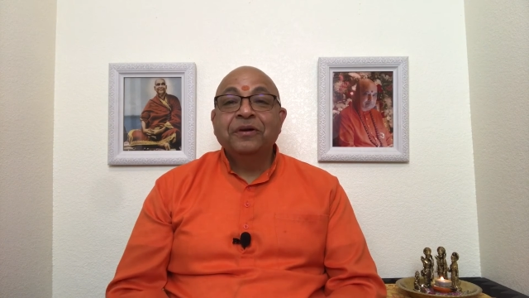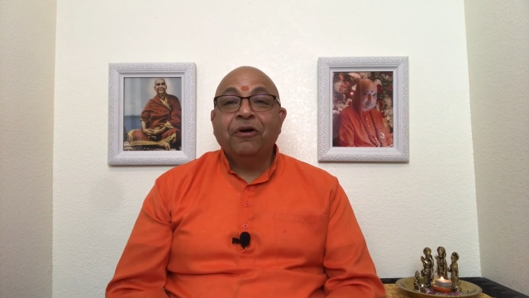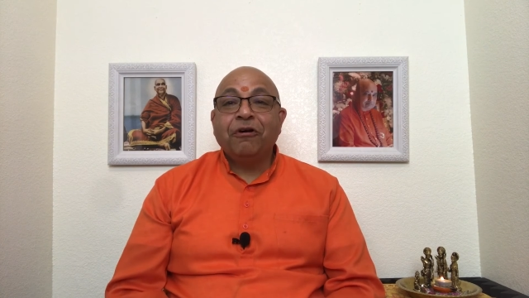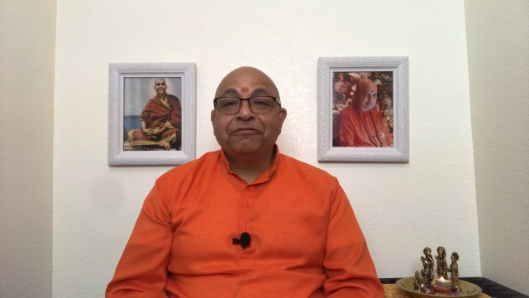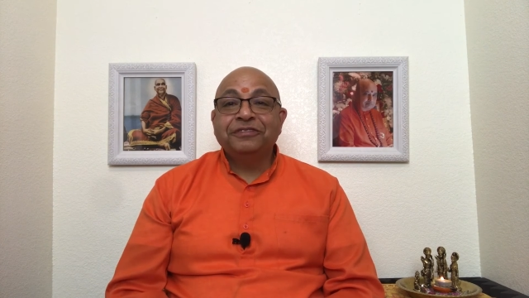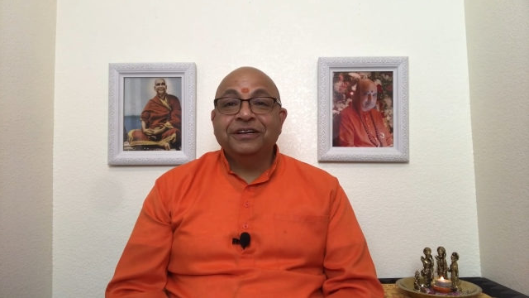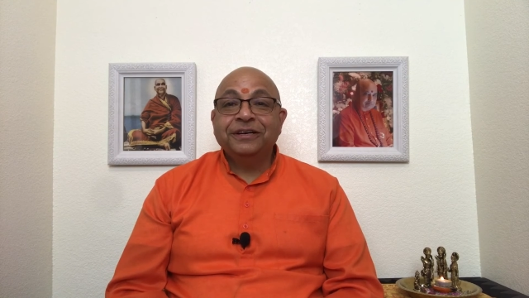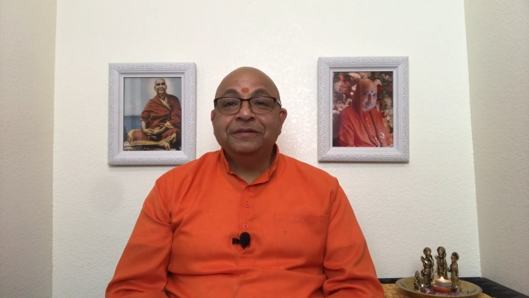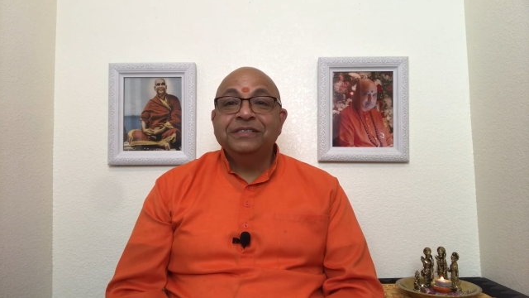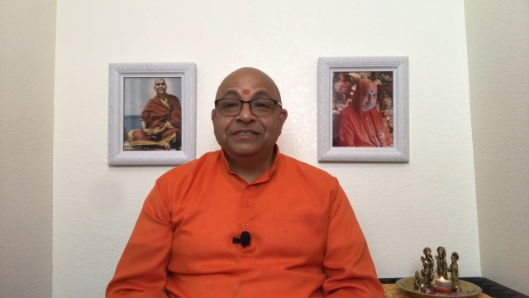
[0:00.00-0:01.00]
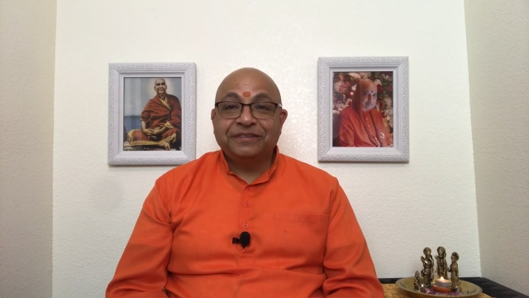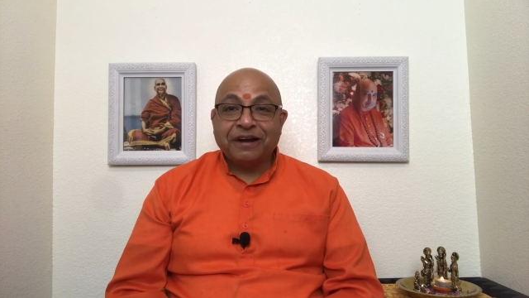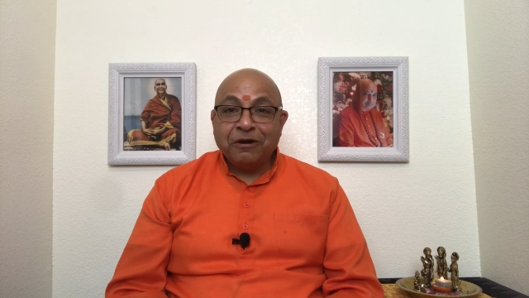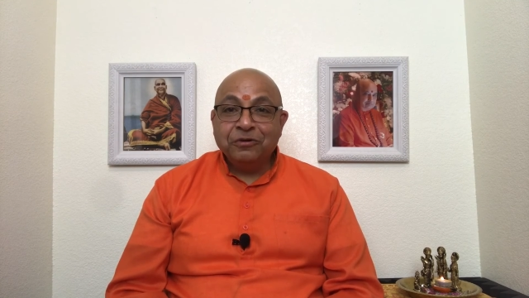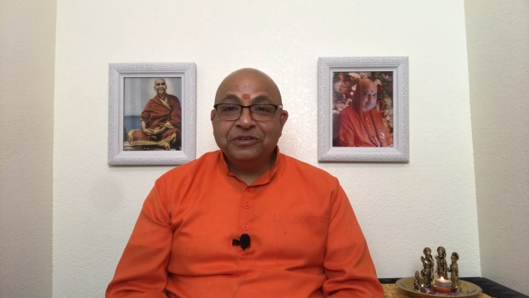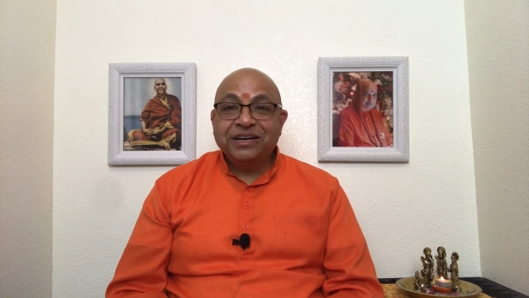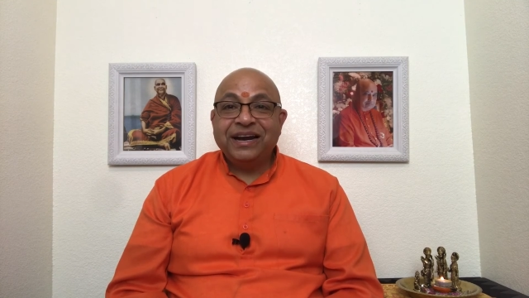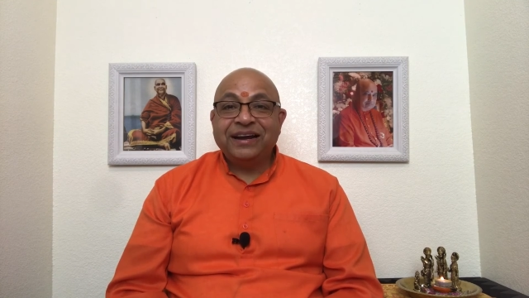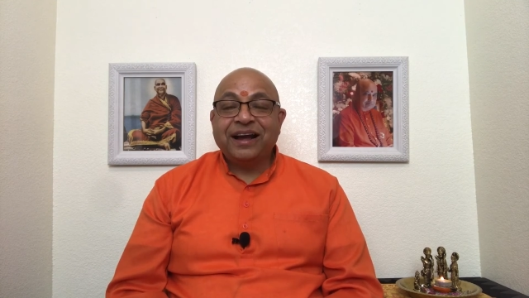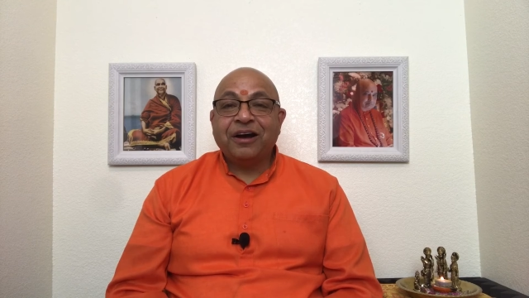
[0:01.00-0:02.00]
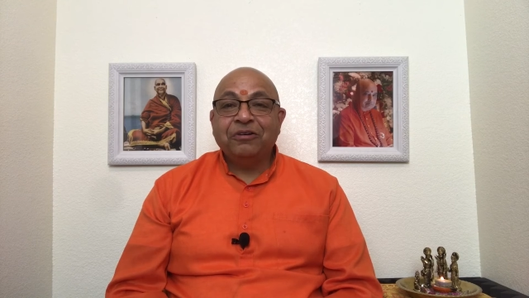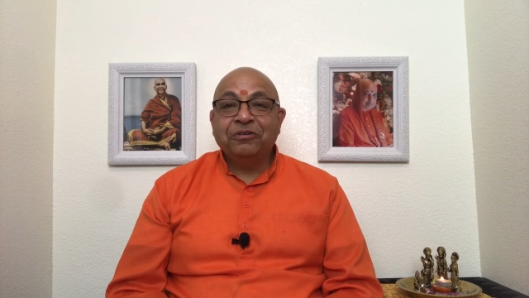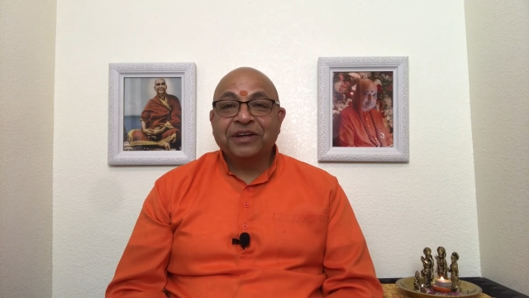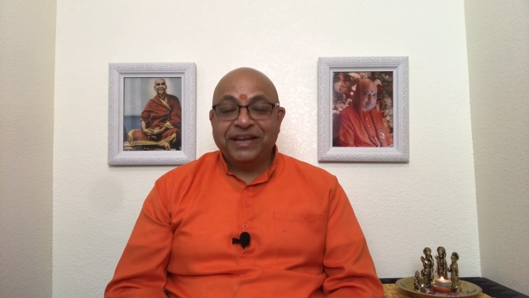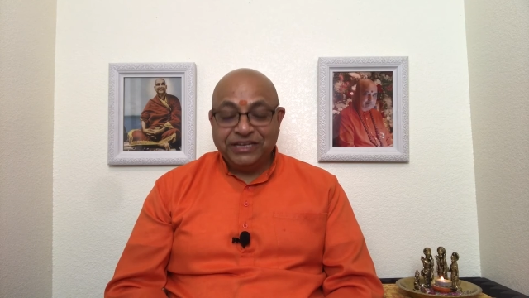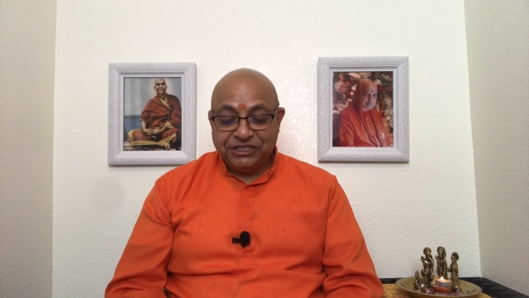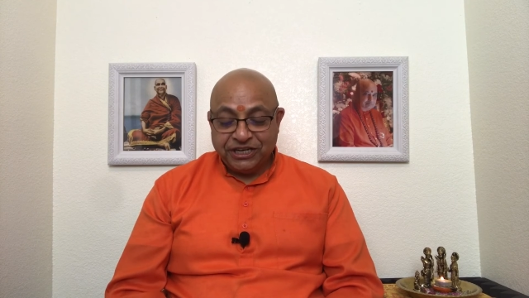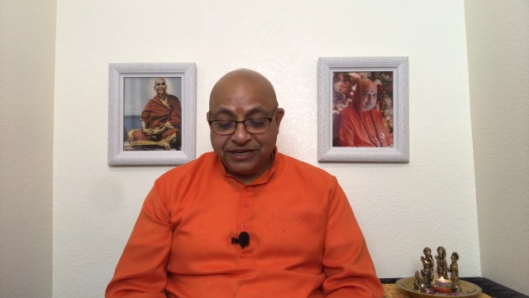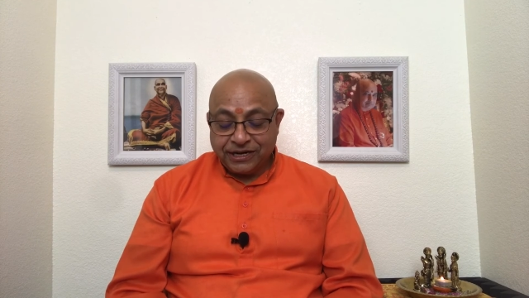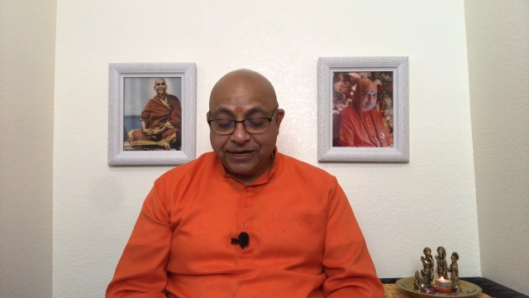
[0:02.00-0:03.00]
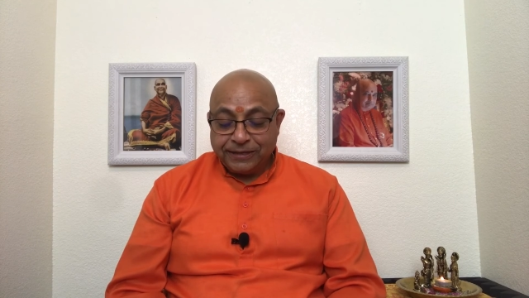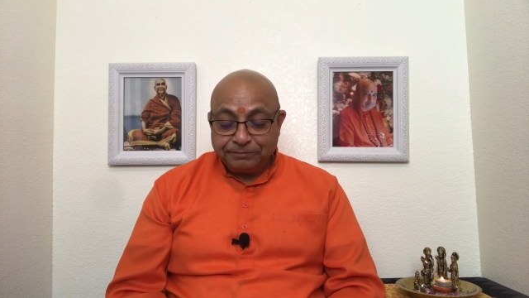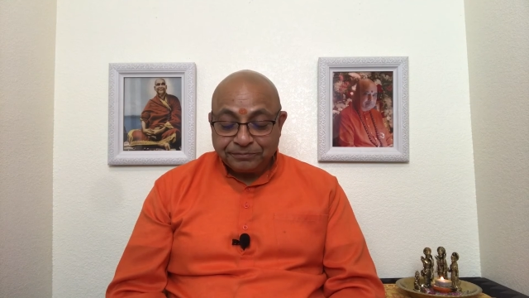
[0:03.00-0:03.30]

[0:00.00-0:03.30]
of the drought and how King Janaka